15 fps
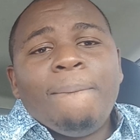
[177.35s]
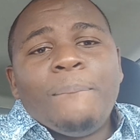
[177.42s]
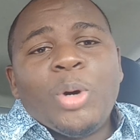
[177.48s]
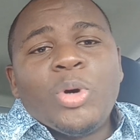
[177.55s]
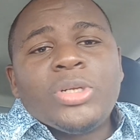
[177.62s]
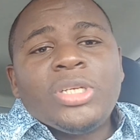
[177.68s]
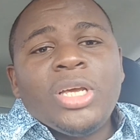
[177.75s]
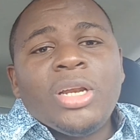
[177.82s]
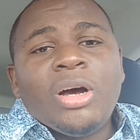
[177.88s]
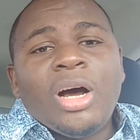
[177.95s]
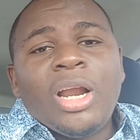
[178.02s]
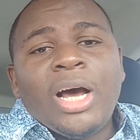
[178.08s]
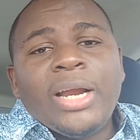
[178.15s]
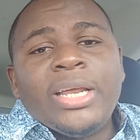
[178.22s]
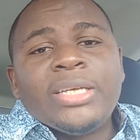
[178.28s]
But in
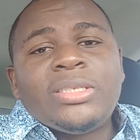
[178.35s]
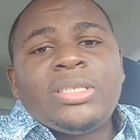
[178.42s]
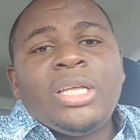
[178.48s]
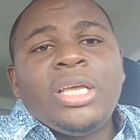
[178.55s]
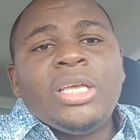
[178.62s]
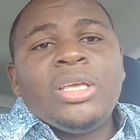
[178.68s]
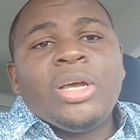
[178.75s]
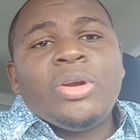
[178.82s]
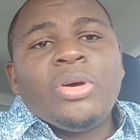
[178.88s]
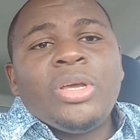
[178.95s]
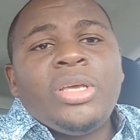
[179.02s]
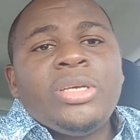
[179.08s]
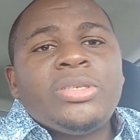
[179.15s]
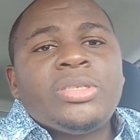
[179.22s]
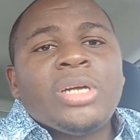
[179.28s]
all honesty, you know,
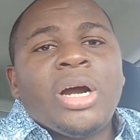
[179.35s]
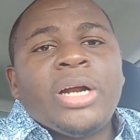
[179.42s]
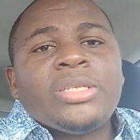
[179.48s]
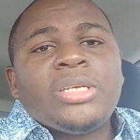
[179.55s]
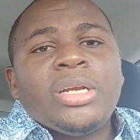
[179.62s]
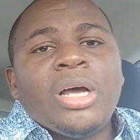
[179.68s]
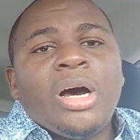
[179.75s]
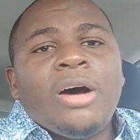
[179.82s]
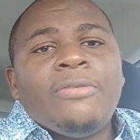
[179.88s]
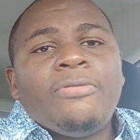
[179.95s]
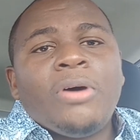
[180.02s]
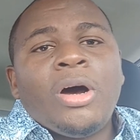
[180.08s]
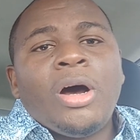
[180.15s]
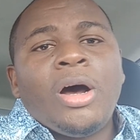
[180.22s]
he started off,